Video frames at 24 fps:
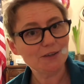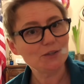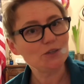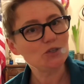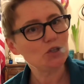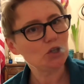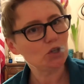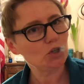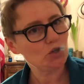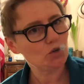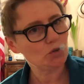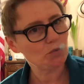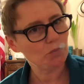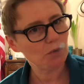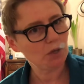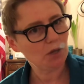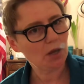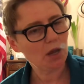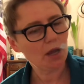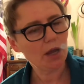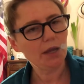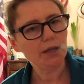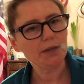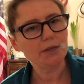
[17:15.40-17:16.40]
teach me.
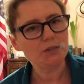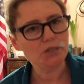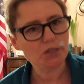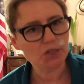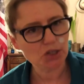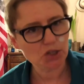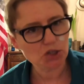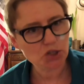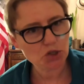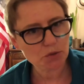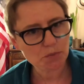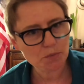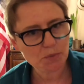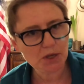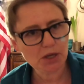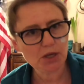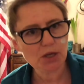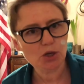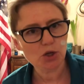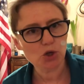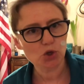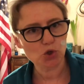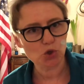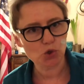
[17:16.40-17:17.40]
Teach
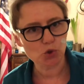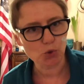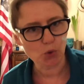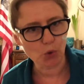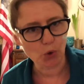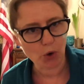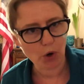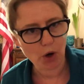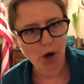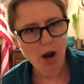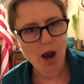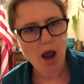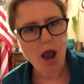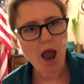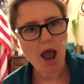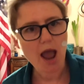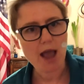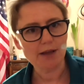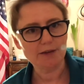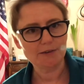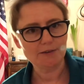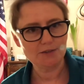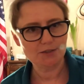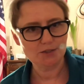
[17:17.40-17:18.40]
me your
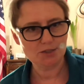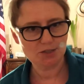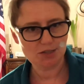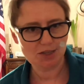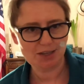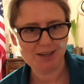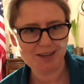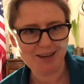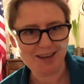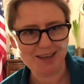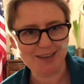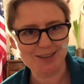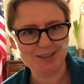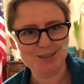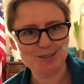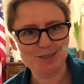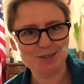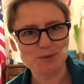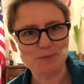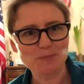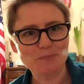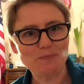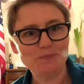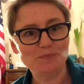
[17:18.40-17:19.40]

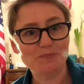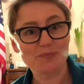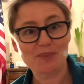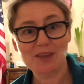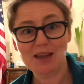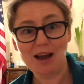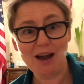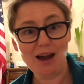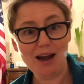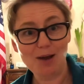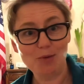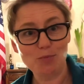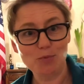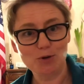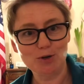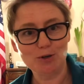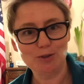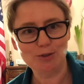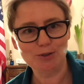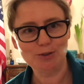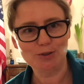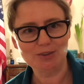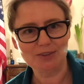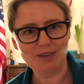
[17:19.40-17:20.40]
techniques. I want to
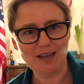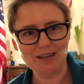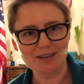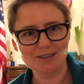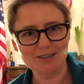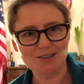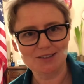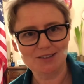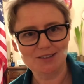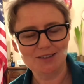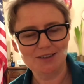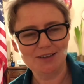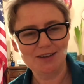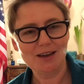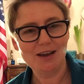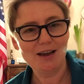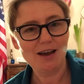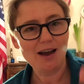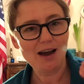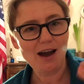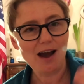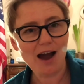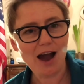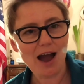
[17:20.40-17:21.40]
learn that.
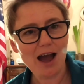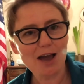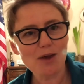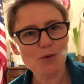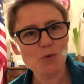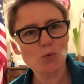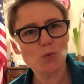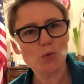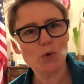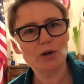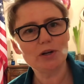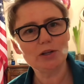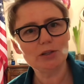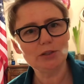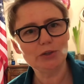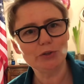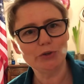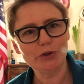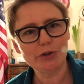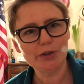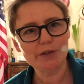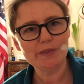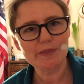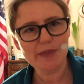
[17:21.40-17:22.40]
I want to
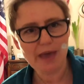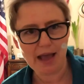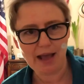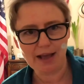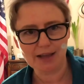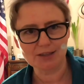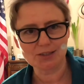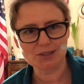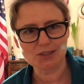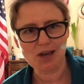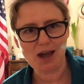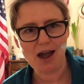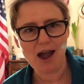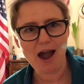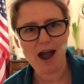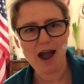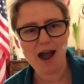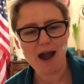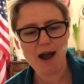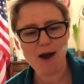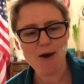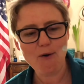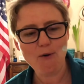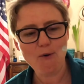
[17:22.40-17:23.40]
learn that,
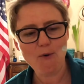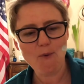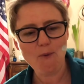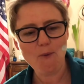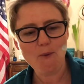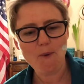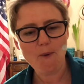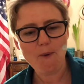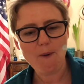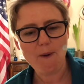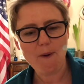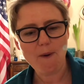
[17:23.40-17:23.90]
how